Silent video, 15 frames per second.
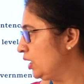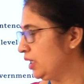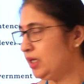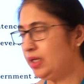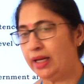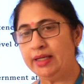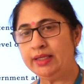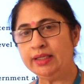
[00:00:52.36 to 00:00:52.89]

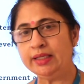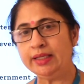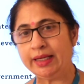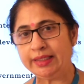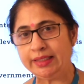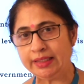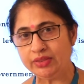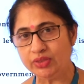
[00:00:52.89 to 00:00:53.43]
in
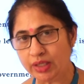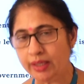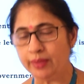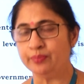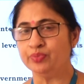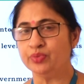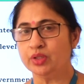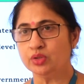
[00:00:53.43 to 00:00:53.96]

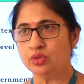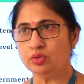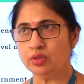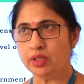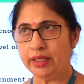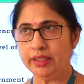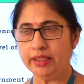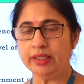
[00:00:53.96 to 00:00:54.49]
1993. So,
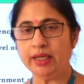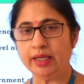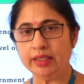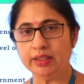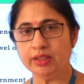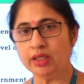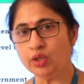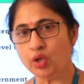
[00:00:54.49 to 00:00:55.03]

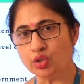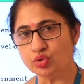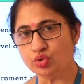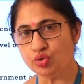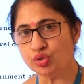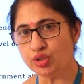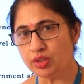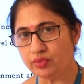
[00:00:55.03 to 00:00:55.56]
1993
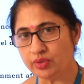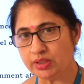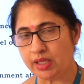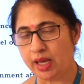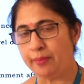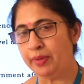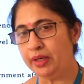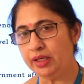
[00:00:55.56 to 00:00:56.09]
constitution was
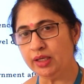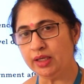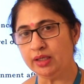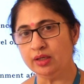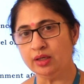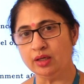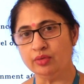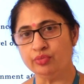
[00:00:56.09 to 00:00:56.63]

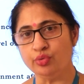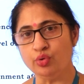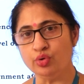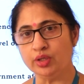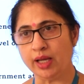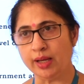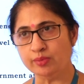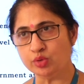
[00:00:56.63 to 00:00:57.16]
amended uh,
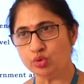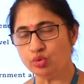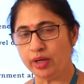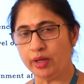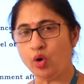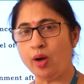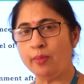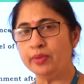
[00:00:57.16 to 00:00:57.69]
four times to
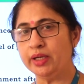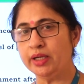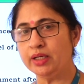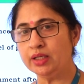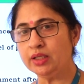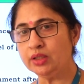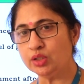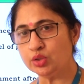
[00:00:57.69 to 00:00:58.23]

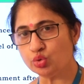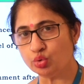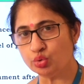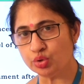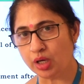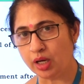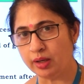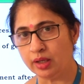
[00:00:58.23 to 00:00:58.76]
accommodate uh, the
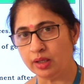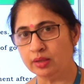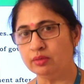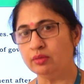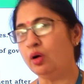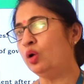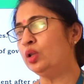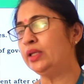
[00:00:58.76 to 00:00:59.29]
so uh,
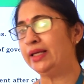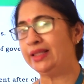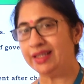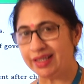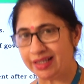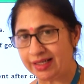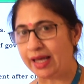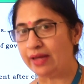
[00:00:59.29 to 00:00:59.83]
all the
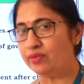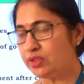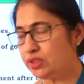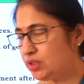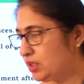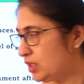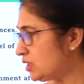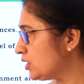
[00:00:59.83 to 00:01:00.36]
ethnic
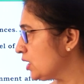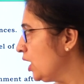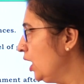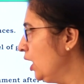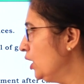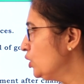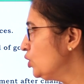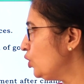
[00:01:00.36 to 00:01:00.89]
diversities.
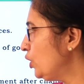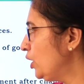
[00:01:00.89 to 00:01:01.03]
So,